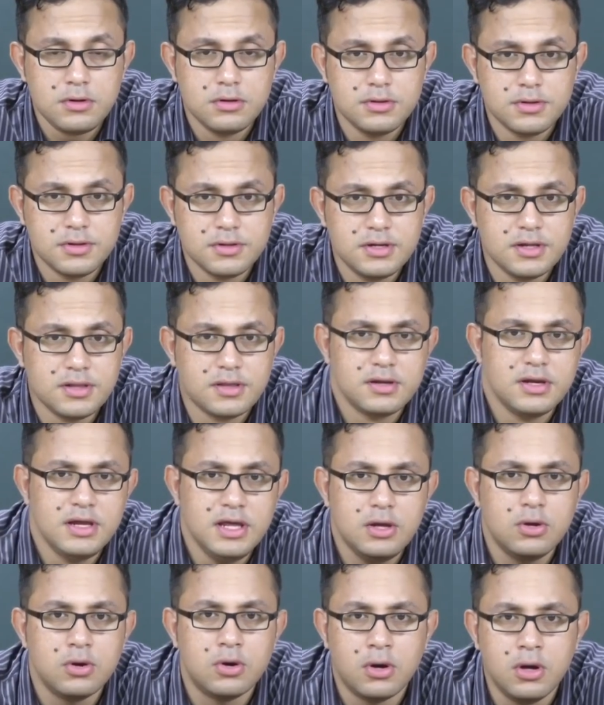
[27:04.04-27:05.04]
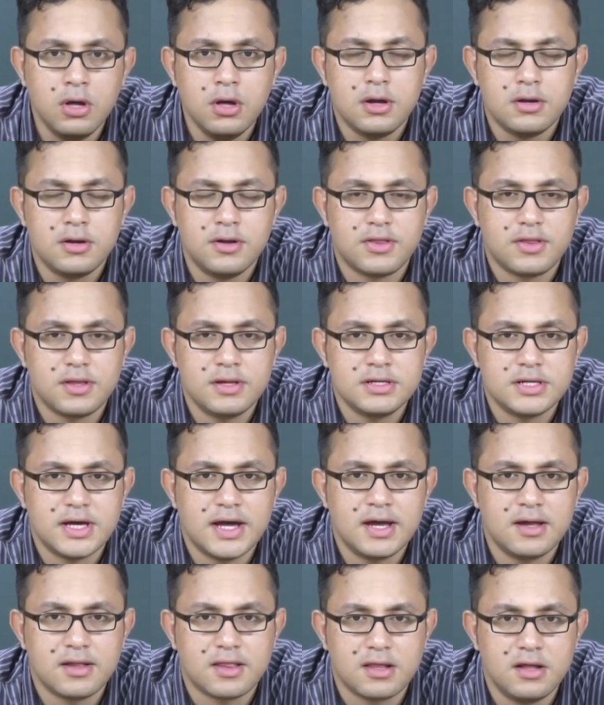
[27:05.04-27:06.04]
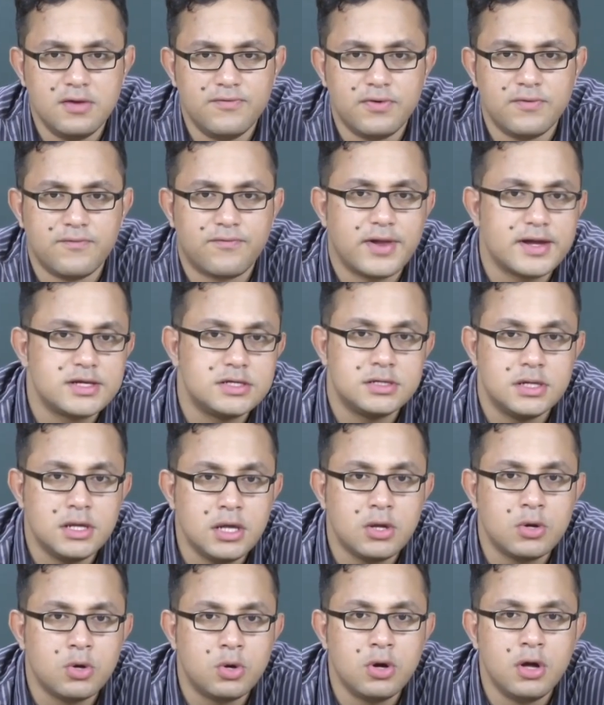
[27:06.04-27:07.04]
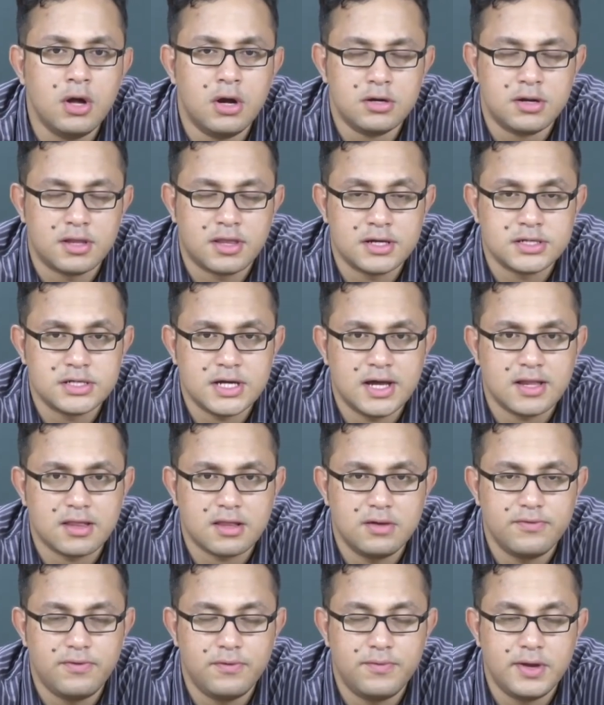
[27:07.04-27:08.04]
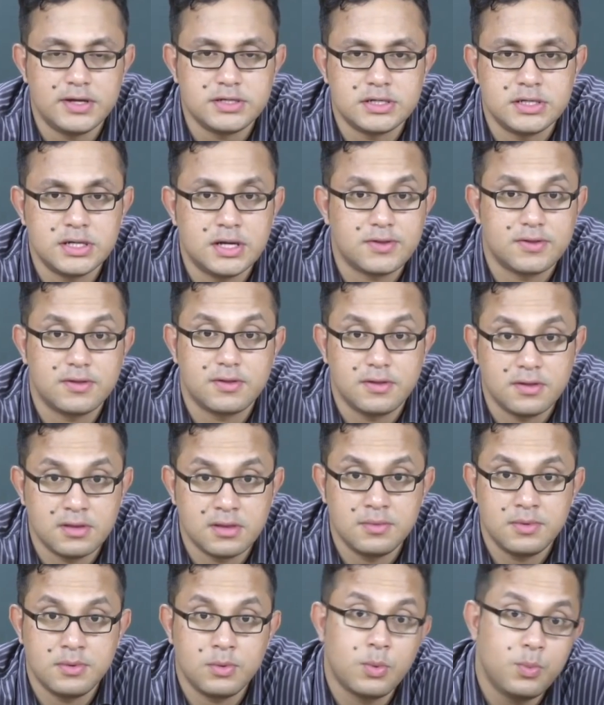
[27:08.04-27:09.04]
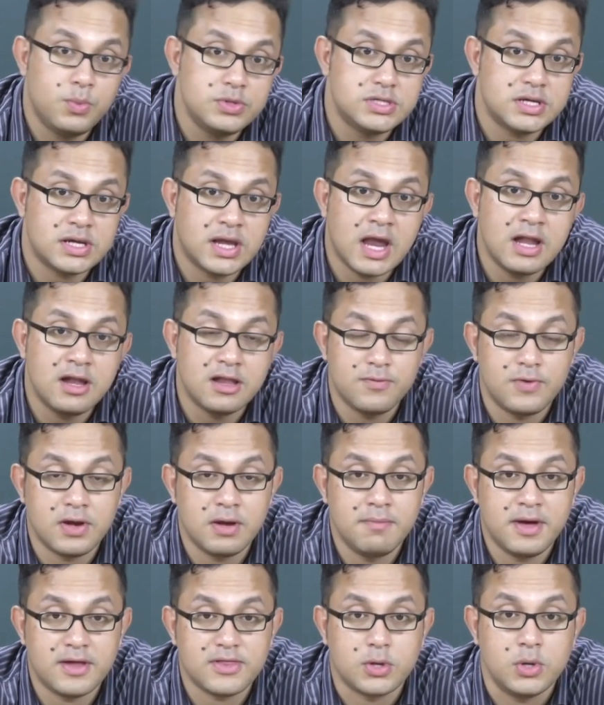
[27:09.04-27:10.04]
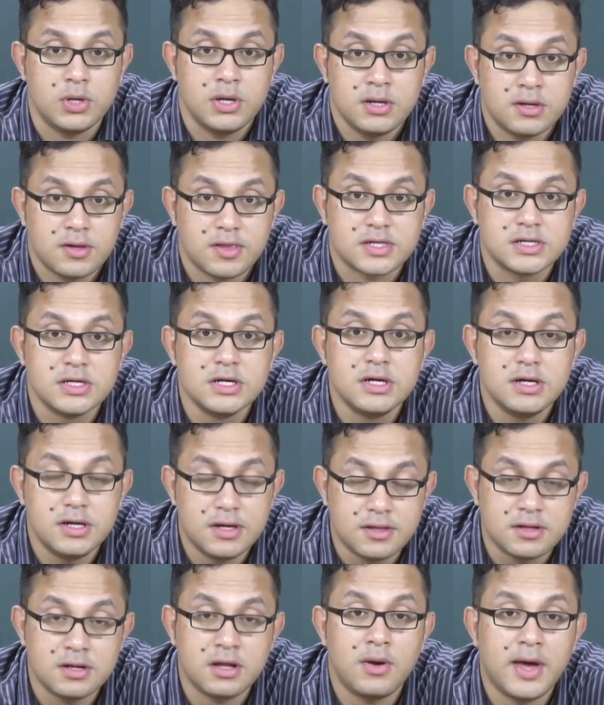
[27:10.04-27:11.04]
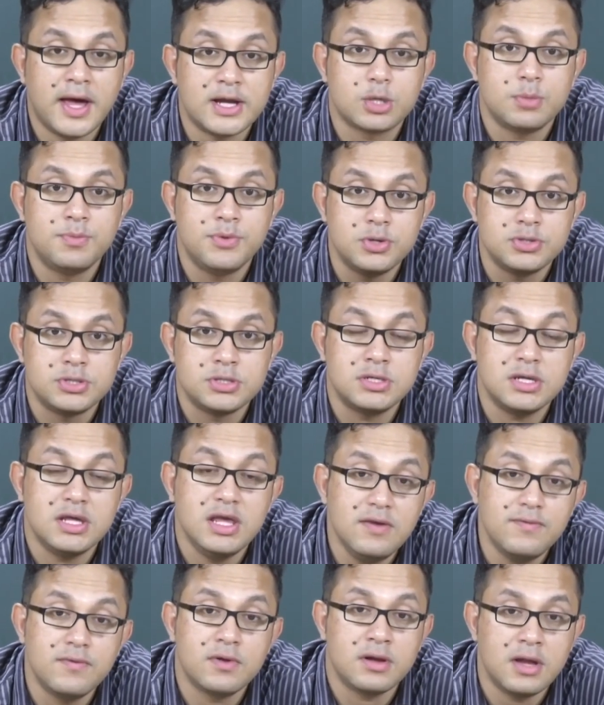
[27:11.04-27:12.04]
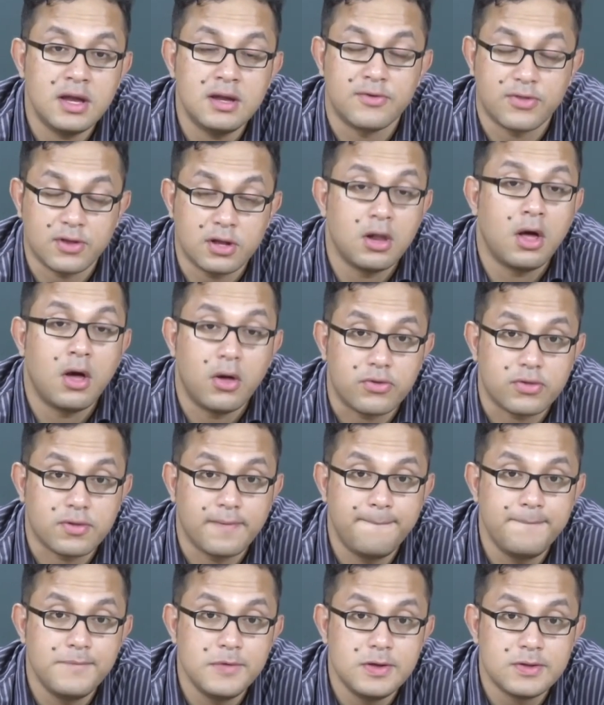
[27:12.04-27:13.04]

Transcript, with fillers: It's this ego, this entire self-inflated ego, this entire self-inflated narcissism, which again is very masculinist, is now attributed even in its loss.